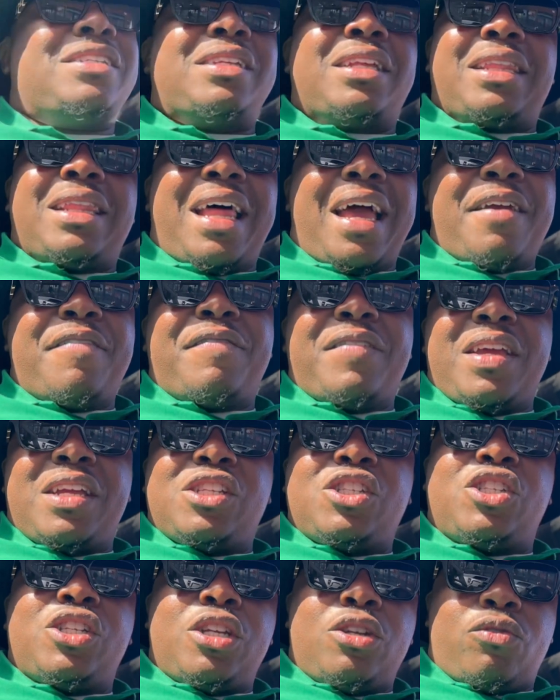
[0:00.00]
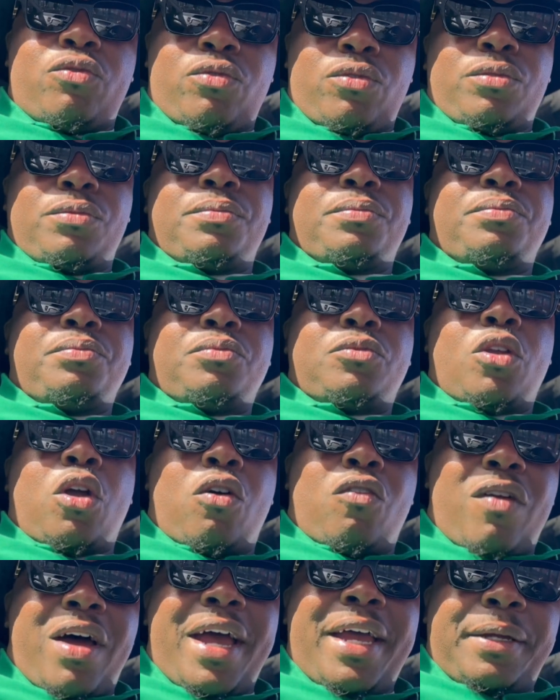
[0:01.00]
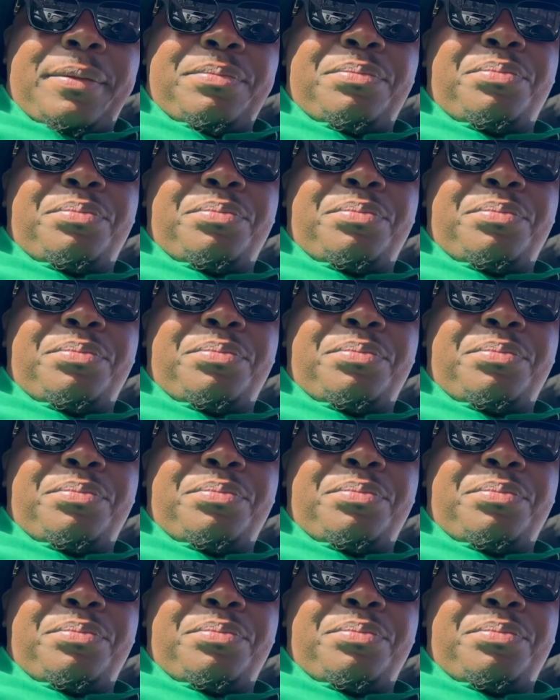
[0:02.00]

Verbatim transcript: to life in general. All right.